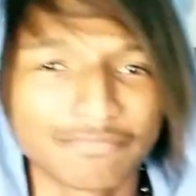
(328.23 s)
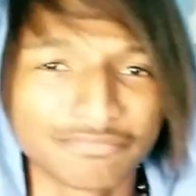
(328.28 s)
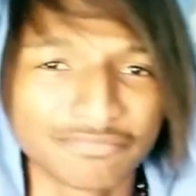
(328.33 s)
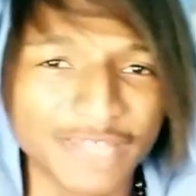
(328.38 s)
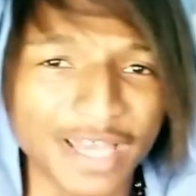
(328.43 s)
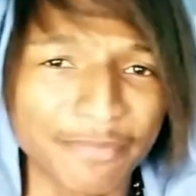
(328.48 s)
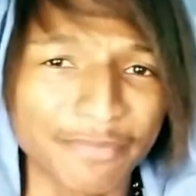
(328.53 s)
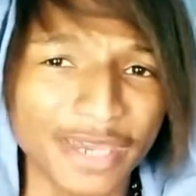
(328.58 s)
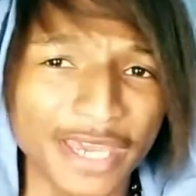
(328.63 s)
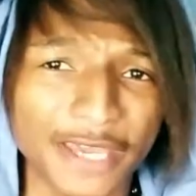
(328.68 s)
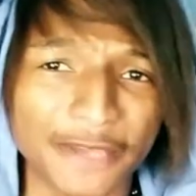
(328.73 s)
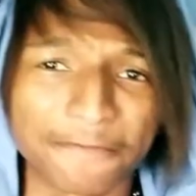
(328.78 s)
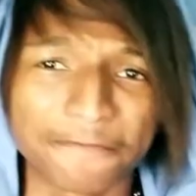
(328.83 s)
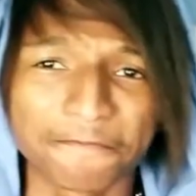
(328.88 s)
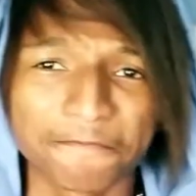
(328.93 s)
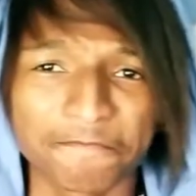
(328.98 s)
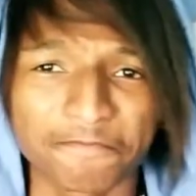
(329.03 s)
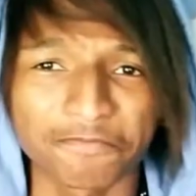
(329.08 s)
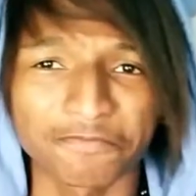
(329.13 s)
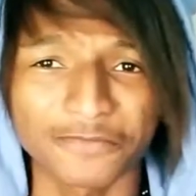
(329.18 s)
Not bad.
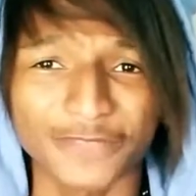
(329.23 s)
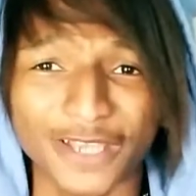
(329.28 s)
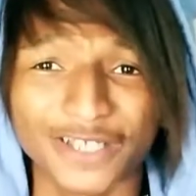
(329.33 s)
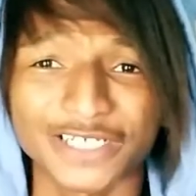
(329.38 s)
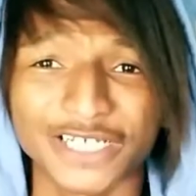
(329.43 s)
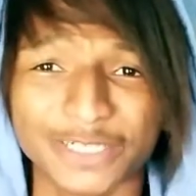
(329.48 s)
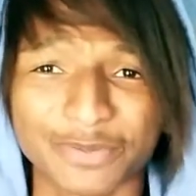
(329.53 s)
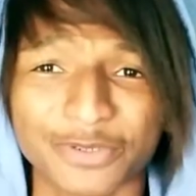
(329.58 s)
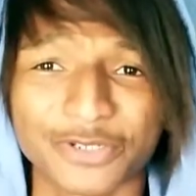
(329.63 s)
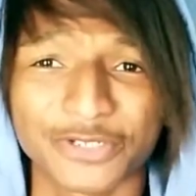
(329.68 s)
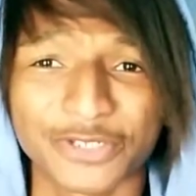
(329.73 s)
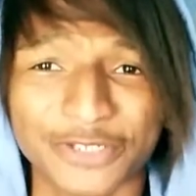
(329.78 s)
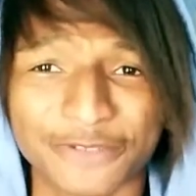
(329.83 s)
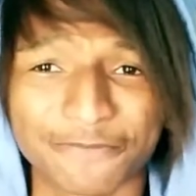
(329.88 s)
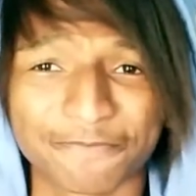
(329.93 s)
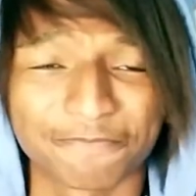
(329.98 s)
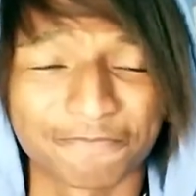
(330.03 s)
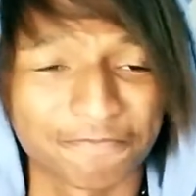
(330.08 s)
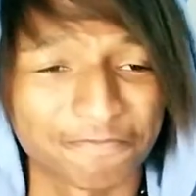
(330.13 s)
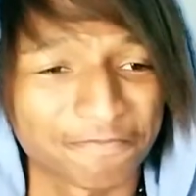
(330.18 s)
That was actually pretty
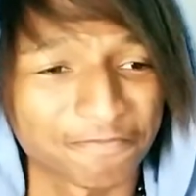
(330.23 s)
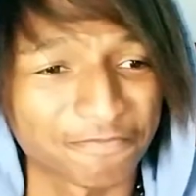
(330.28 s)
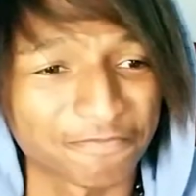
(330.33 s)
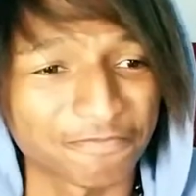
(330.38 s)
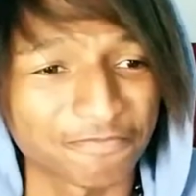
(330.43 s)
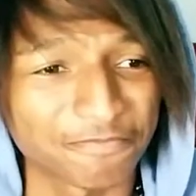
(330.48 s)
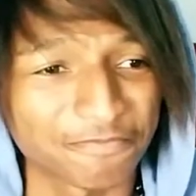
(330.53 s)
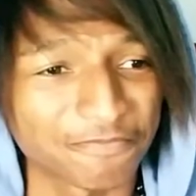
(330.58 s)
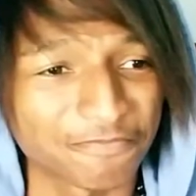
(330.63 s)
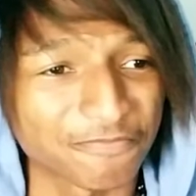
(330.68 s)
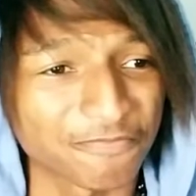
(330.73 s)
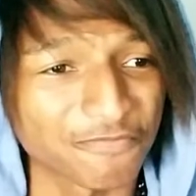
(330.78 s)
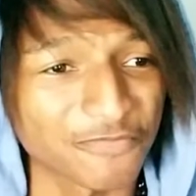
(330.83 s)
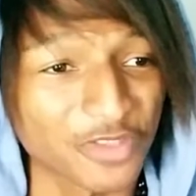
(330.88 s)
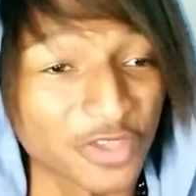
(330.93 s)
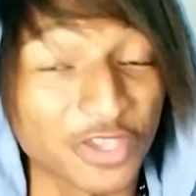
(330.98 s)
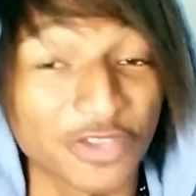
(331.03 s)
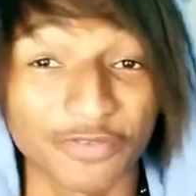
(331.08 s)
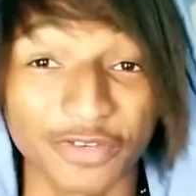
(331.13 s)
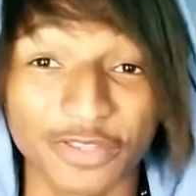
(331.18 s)
good.
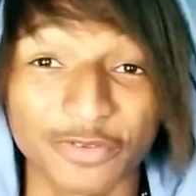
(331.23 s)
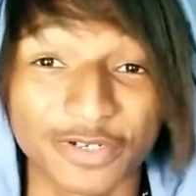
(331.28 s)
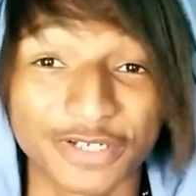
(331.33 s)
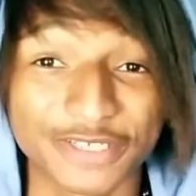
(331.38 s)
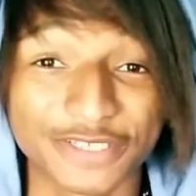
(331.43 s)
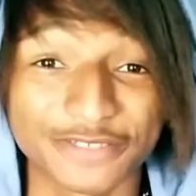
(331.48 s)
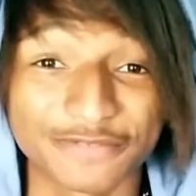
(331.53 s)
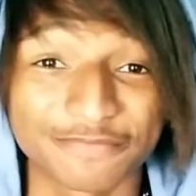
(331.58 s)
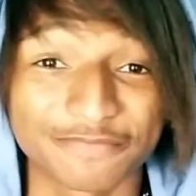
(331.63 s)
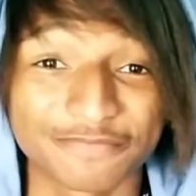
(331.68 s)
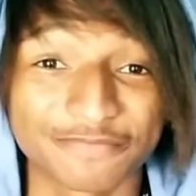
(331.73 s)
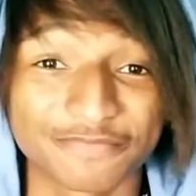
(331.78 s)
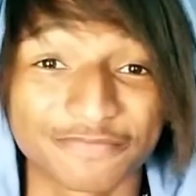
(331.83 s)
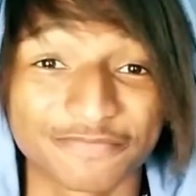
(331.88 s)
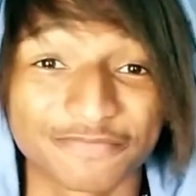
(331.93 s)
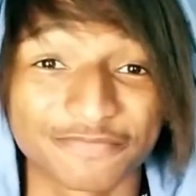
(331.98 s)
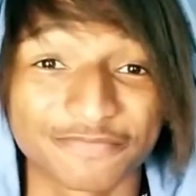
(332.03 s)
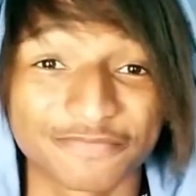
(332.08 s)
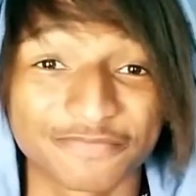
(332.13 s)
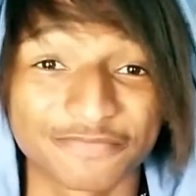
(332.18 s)
It really was.
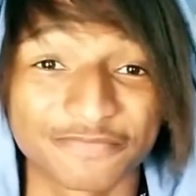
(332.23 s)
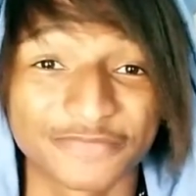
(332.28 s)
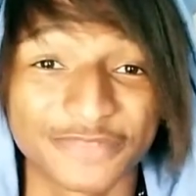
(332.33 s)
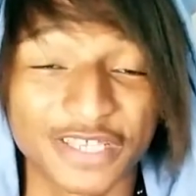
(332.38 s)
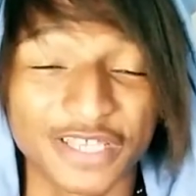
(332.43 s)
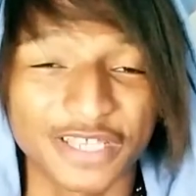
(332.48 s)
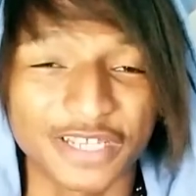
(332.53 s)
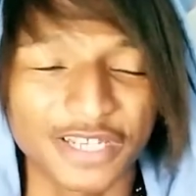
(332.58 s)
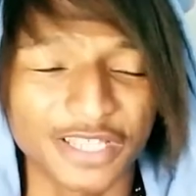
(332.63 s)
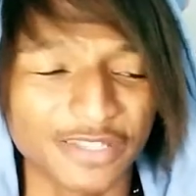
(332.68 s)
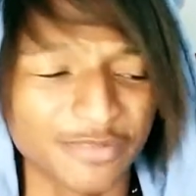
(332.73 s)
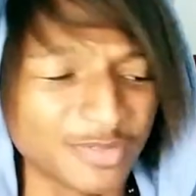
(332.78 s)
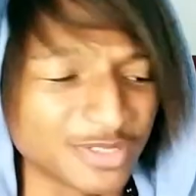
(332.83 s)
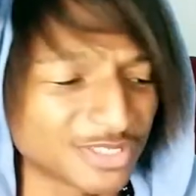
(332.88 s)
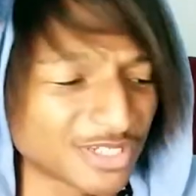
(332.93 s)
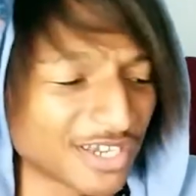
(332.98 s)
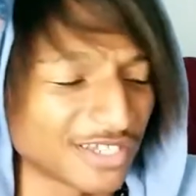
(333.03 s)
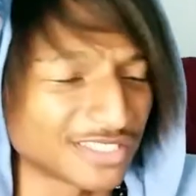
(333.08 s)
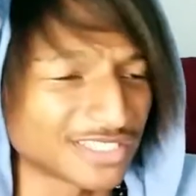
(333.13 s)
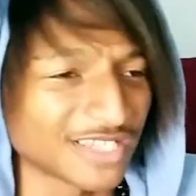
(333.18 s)
Now let me
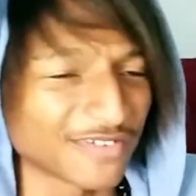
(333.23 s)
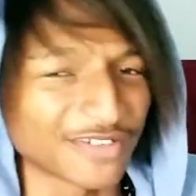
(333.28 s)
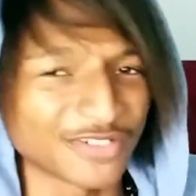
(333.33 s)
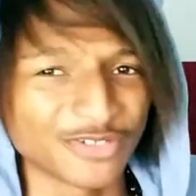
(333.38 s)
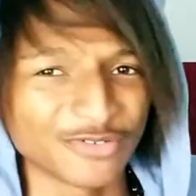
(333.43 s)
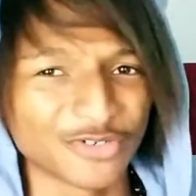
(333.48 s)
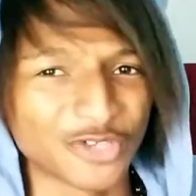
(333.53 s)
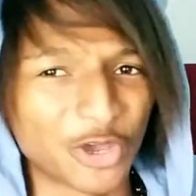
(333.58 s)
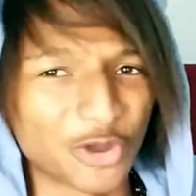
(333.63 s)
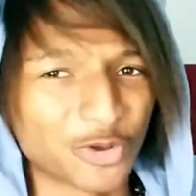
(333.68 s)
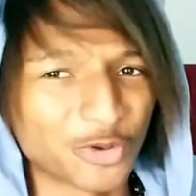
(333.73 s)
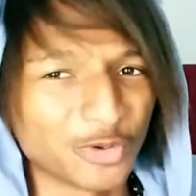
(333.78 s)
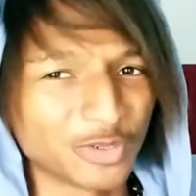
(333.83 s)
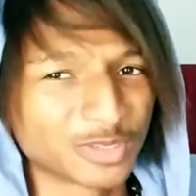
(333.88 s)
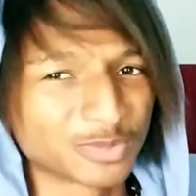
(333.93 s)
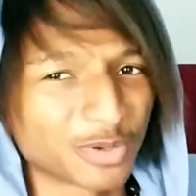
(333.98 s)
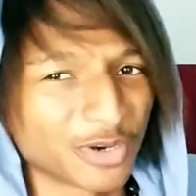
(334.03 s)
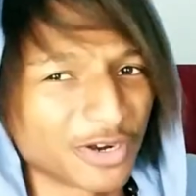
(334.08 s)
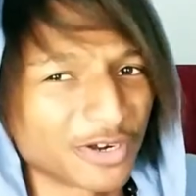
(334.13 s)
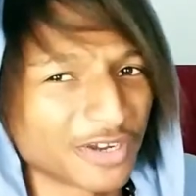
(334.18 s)
try to see if I do
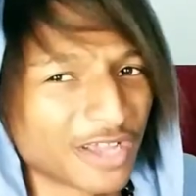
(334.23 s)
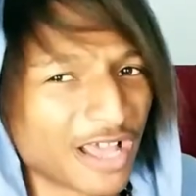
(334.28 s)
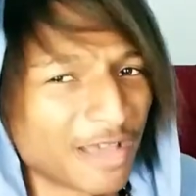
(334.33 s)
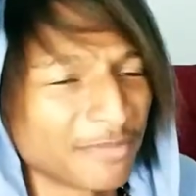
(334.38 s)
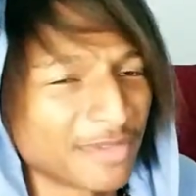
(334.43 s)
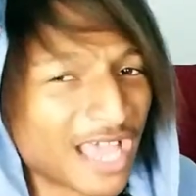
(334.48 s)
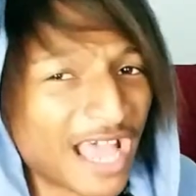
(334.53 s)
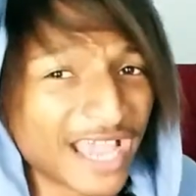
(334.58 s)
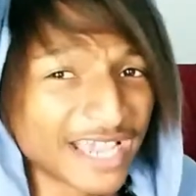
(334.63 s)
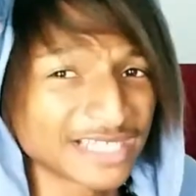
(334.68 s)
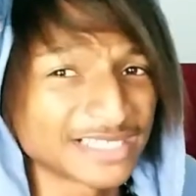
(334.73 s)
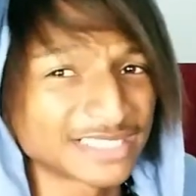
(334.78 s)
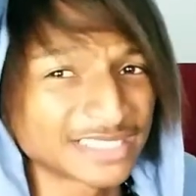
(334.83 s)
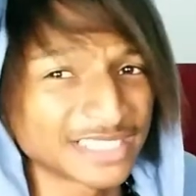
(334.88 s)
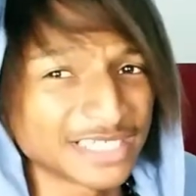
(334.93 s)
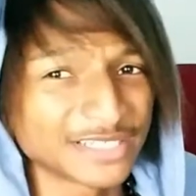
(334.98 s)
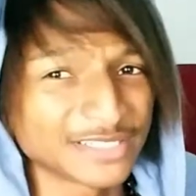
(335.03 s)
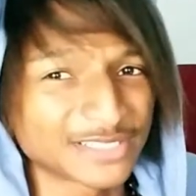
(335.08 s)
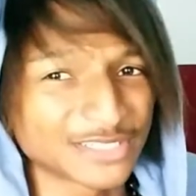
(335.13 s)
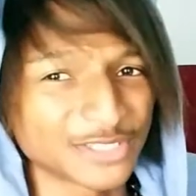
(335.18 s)
Goku's part. I mean, I can
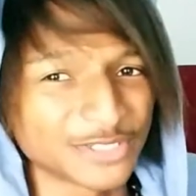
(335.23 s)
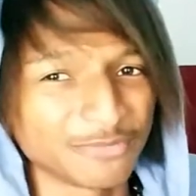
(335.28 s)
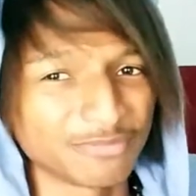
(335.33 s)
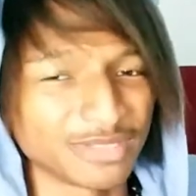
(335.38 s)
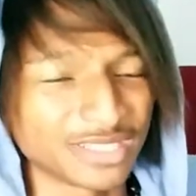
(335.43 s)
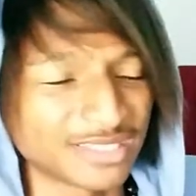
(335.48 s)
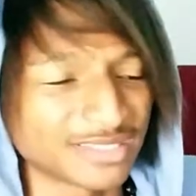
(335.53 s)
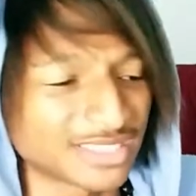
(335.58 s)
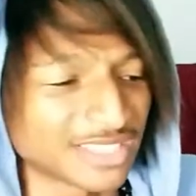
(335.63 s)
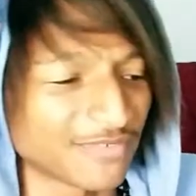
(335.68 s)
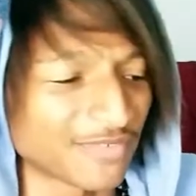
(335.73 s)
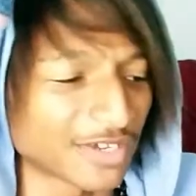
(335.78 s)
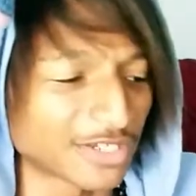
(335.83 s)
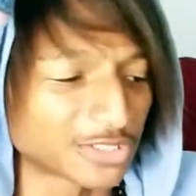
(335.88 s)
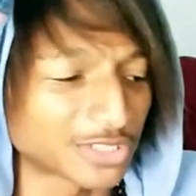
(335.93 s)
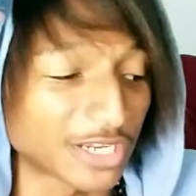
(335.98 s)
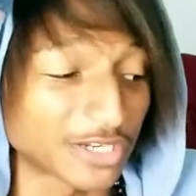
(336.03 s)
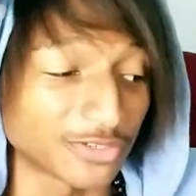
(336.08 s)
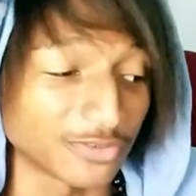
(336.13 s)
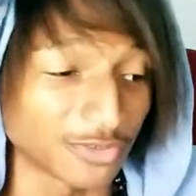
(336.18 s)
sing too, but let's see if I
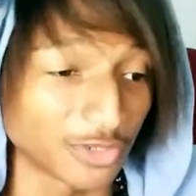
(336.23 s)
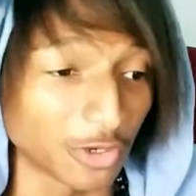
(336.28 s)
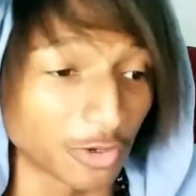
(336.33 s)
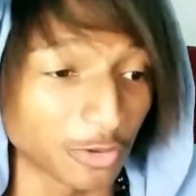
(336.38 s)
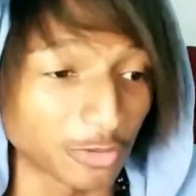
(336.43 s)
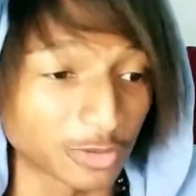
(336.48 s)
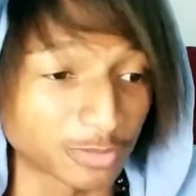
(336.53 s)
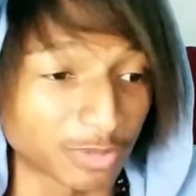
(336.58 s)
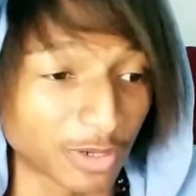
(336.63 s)
can try to do Goku's